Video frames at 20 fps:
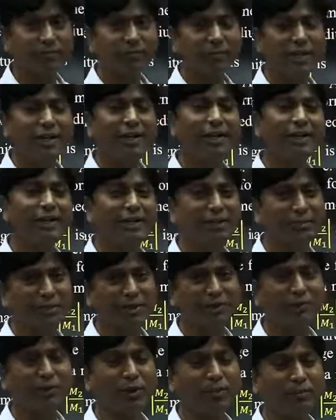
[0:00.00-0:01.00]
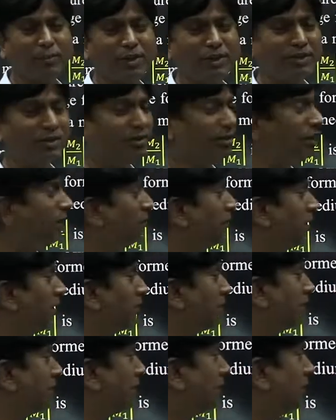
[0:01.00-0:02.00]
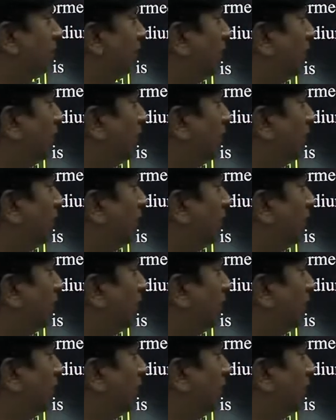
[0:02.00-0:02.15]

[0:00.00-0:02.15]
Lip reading: Erect image formed by this combination